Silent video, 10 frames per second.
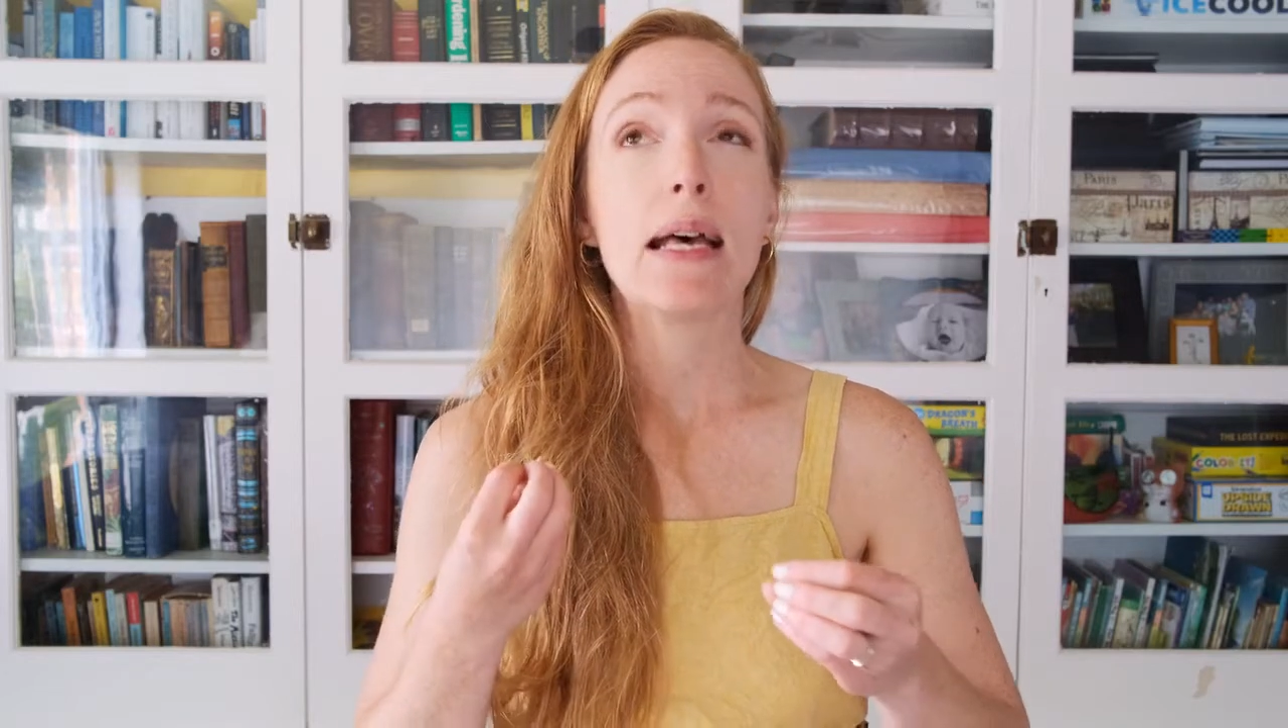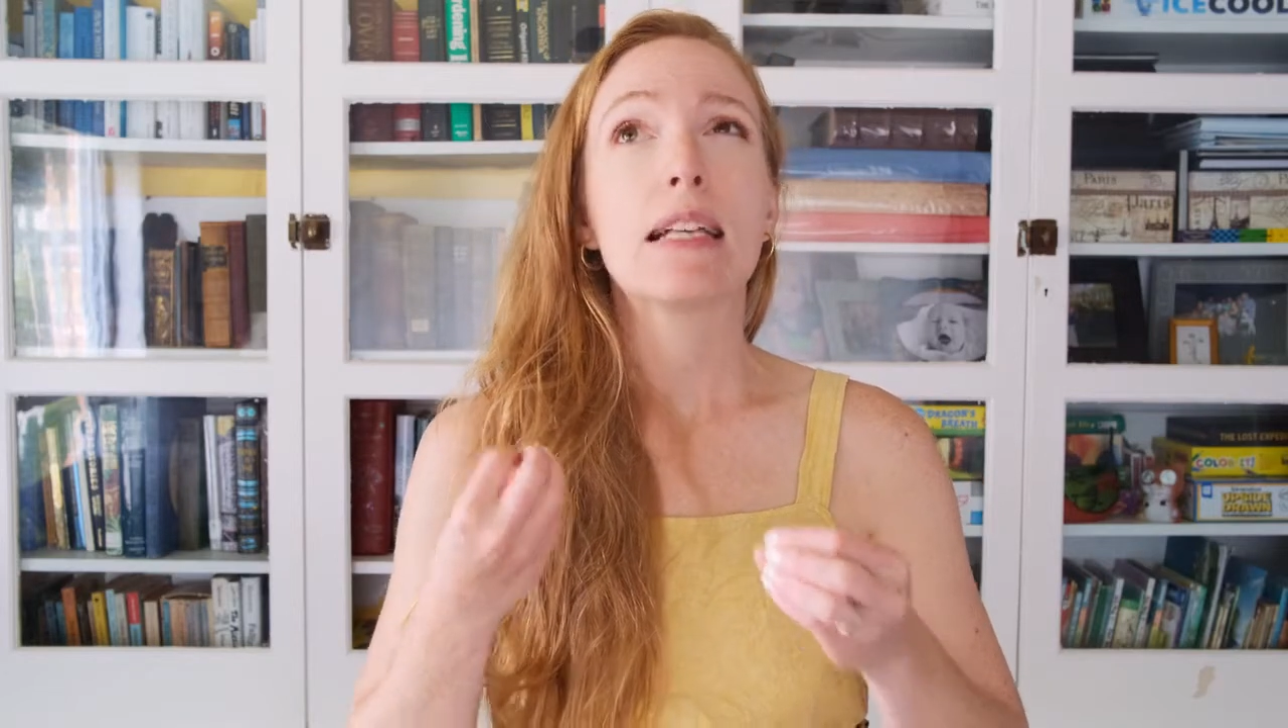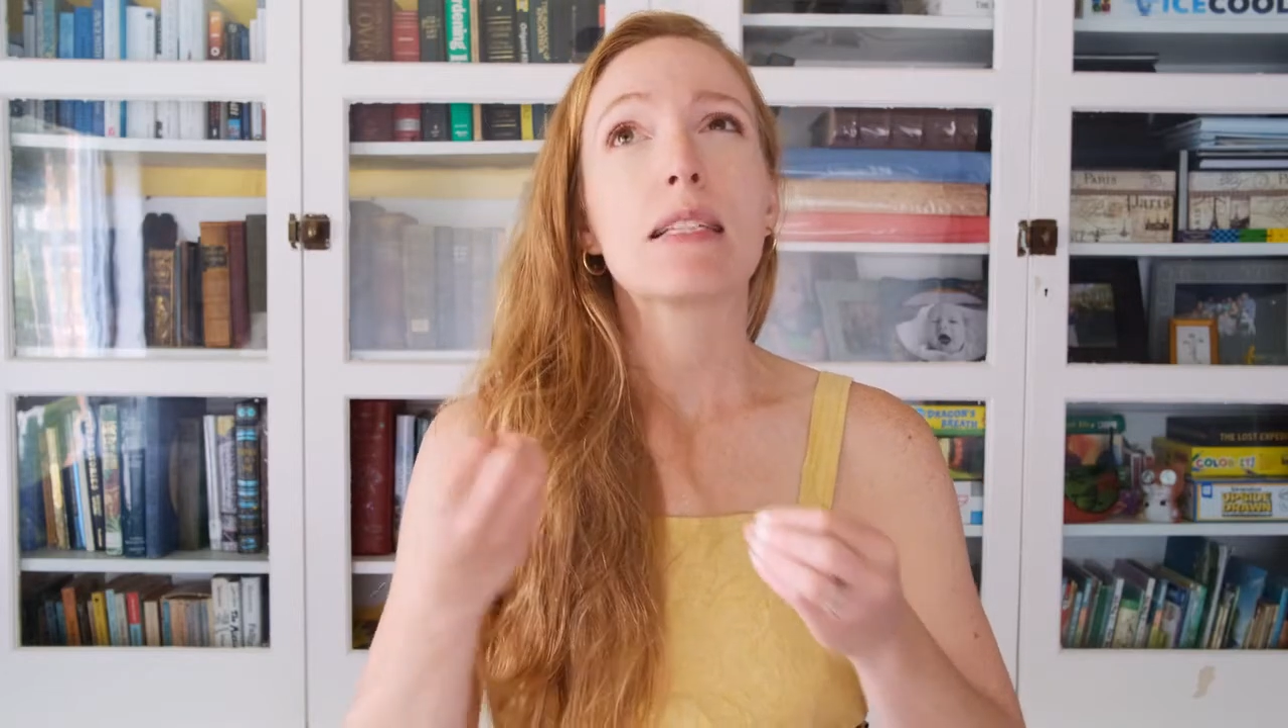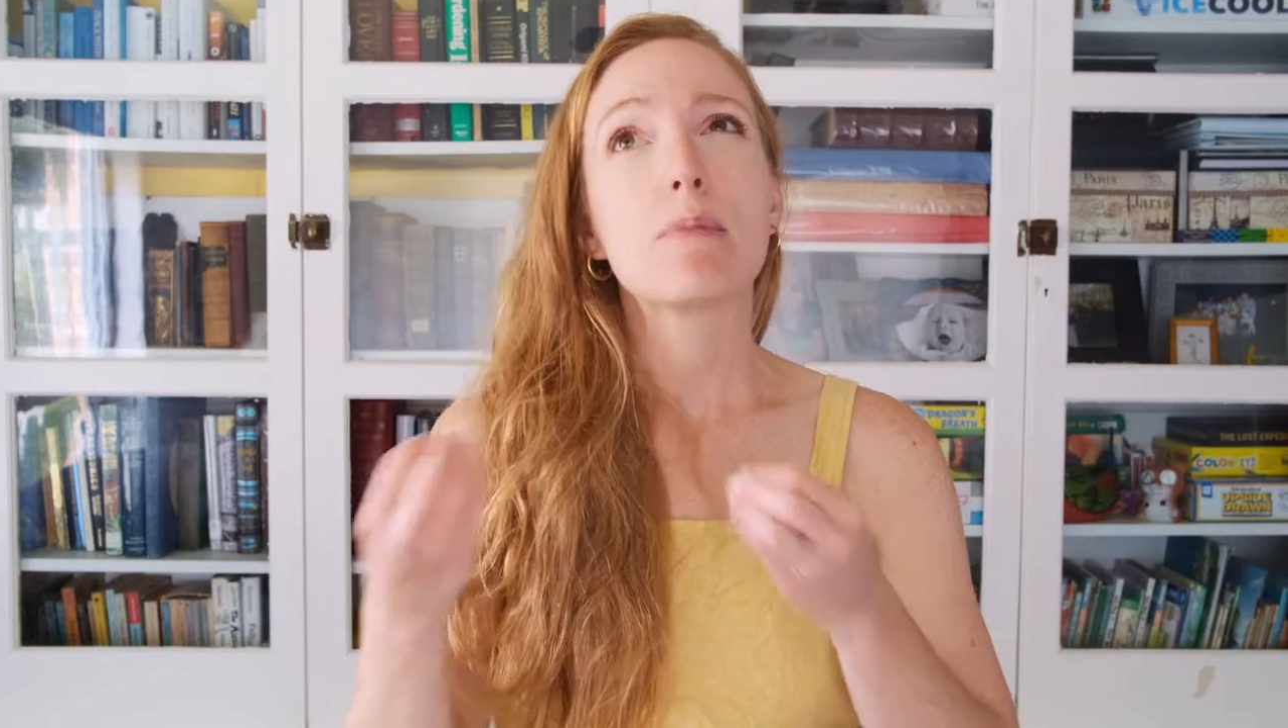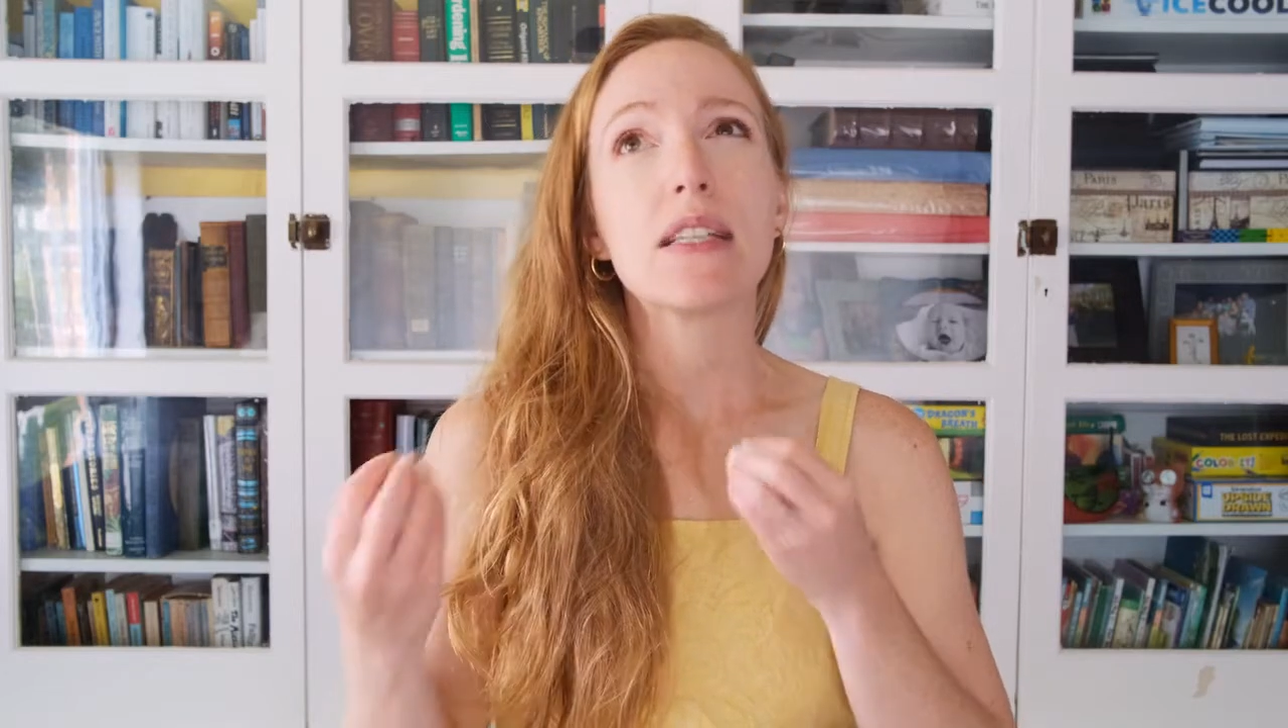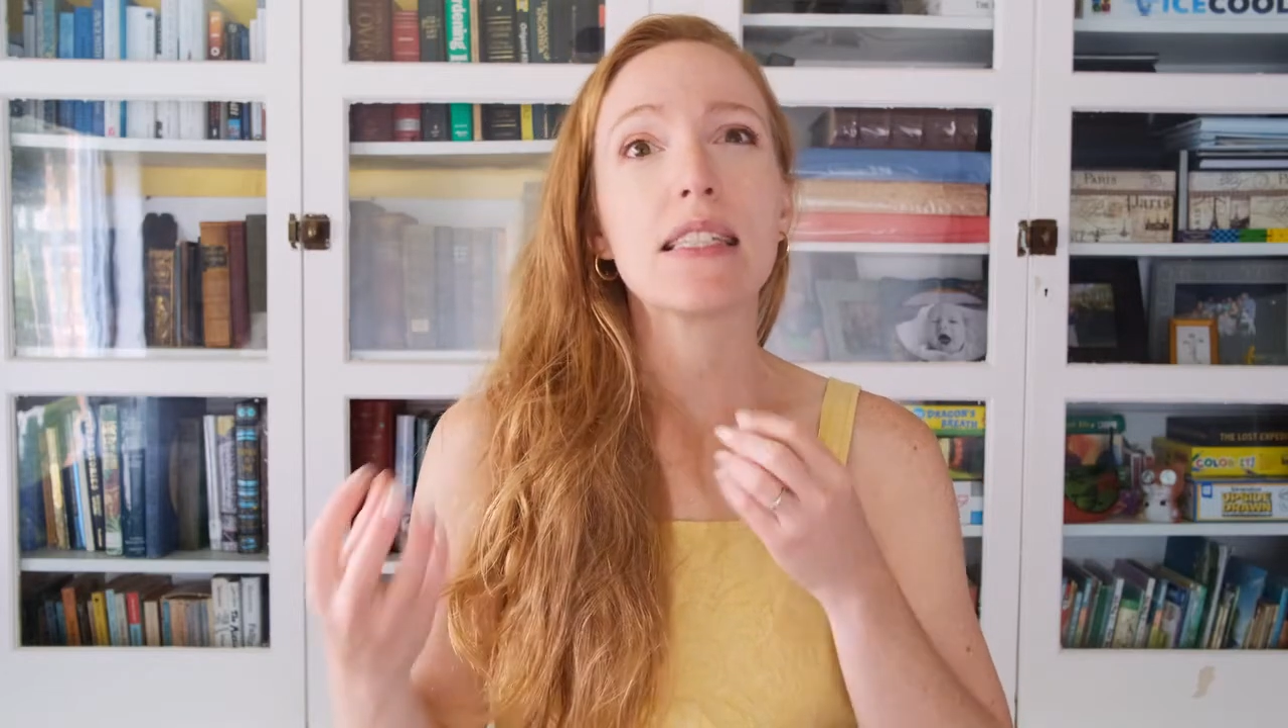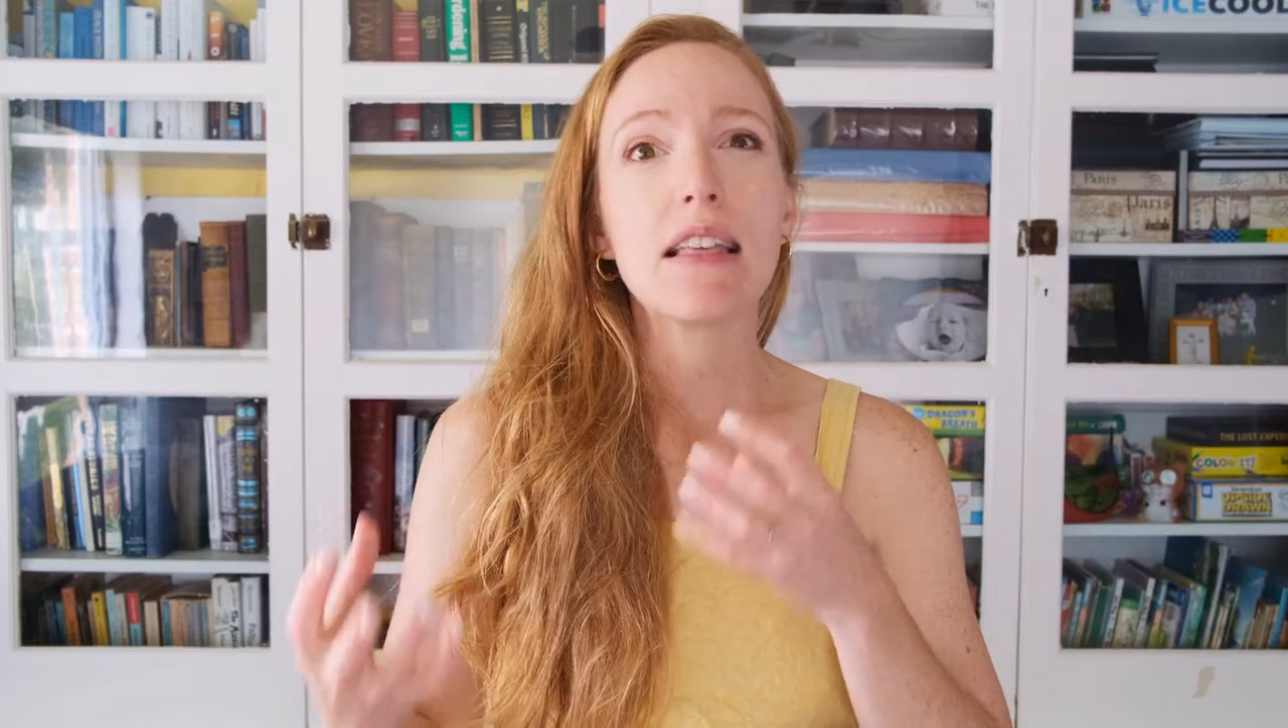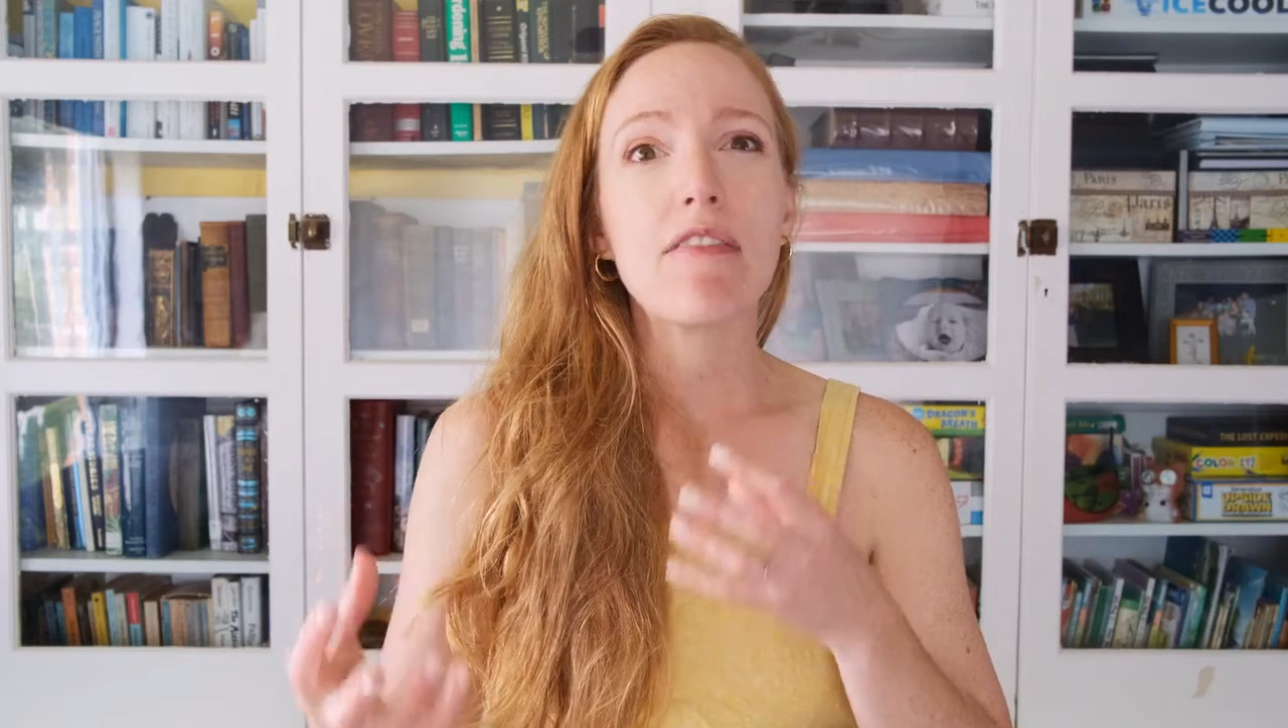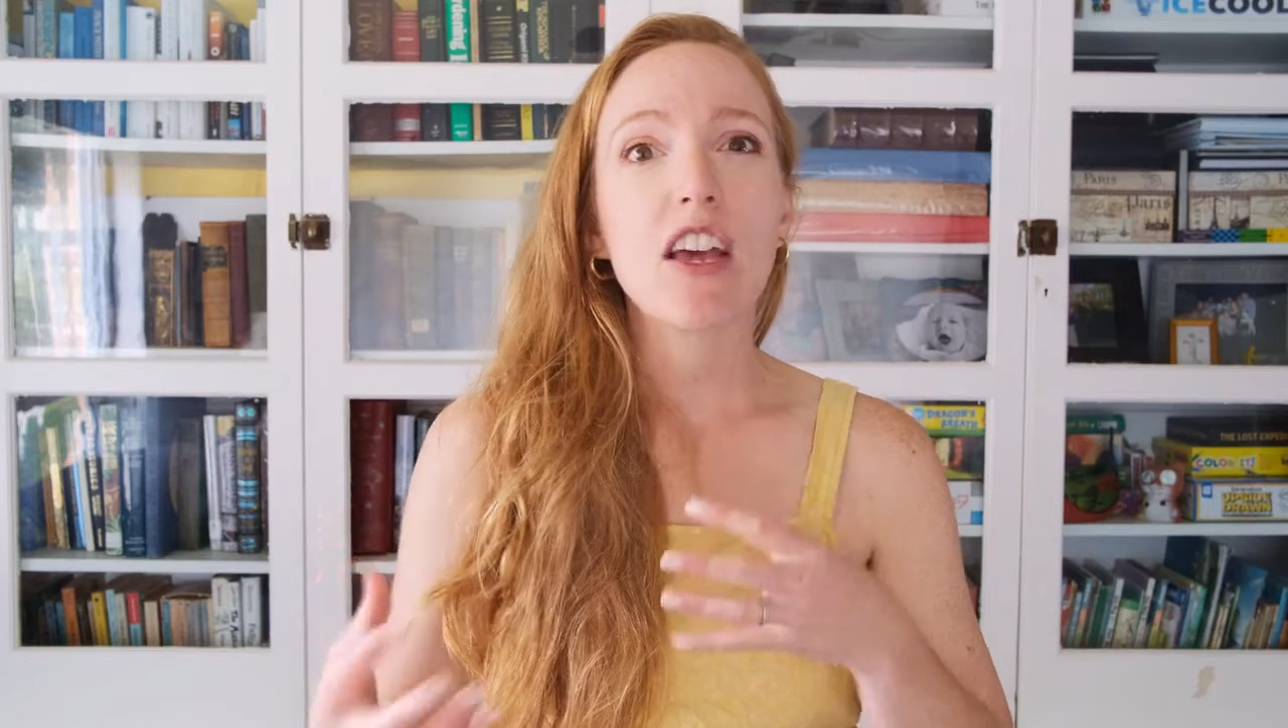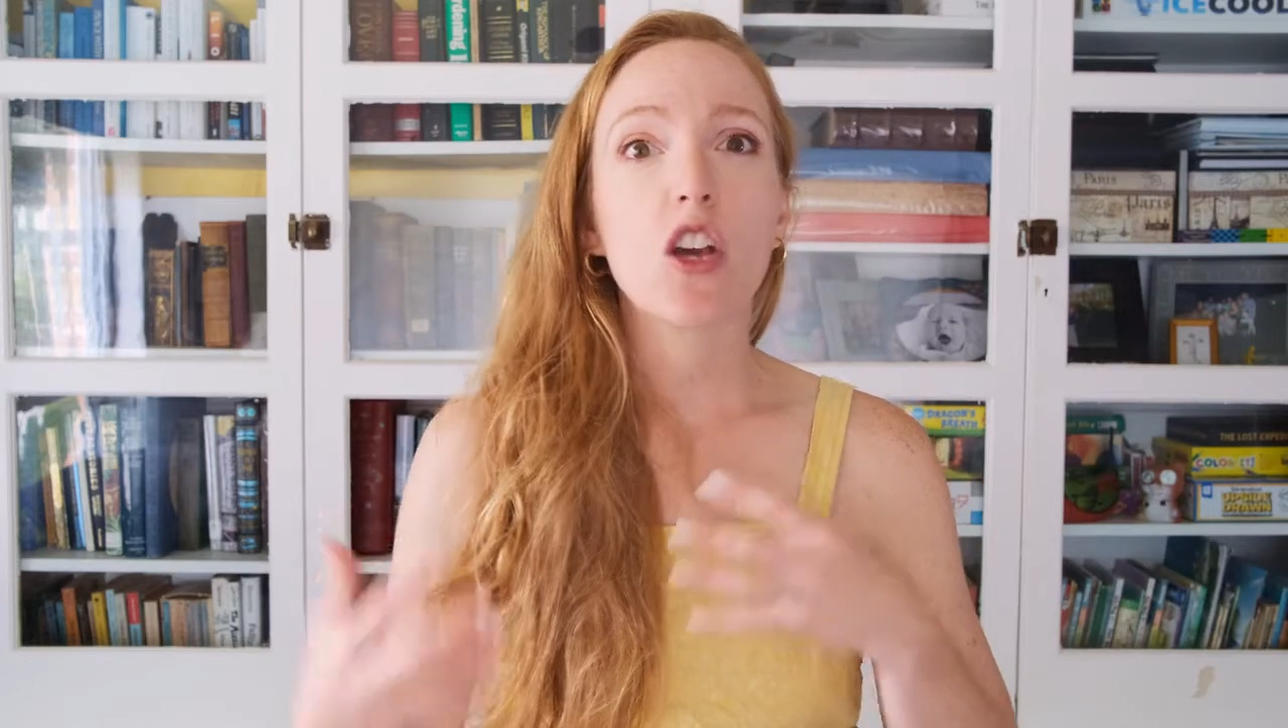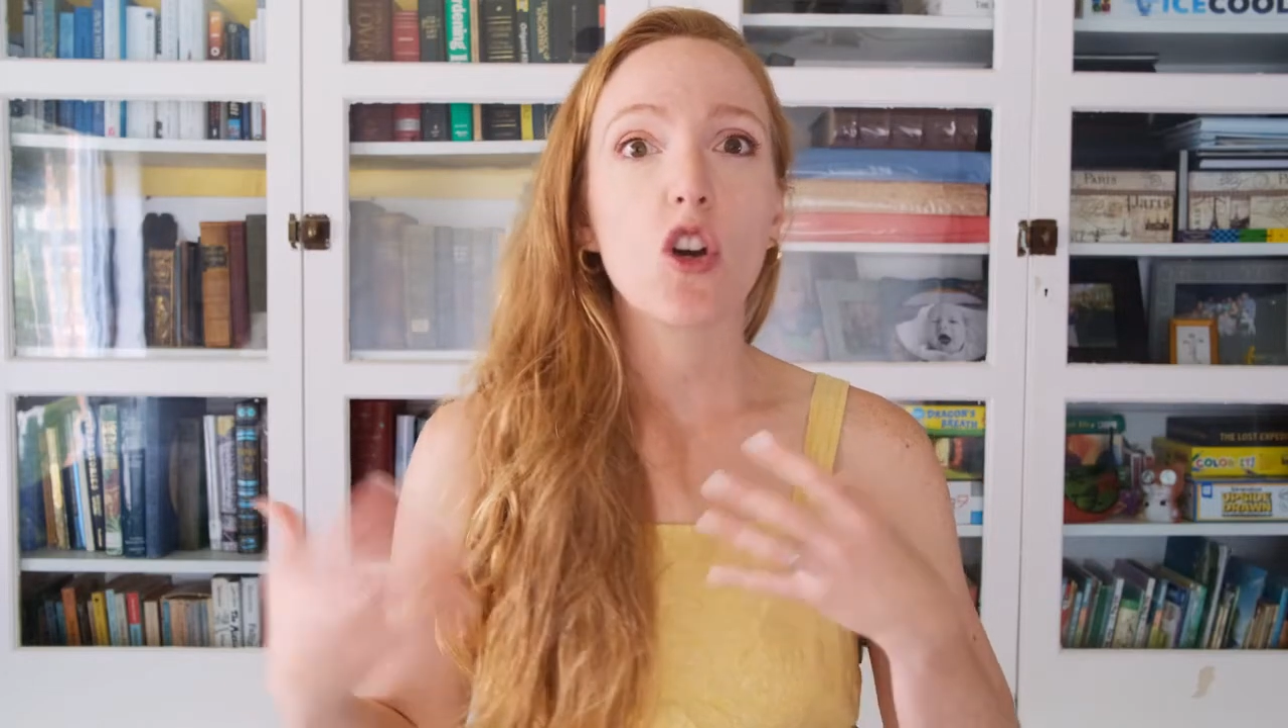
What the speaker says: specific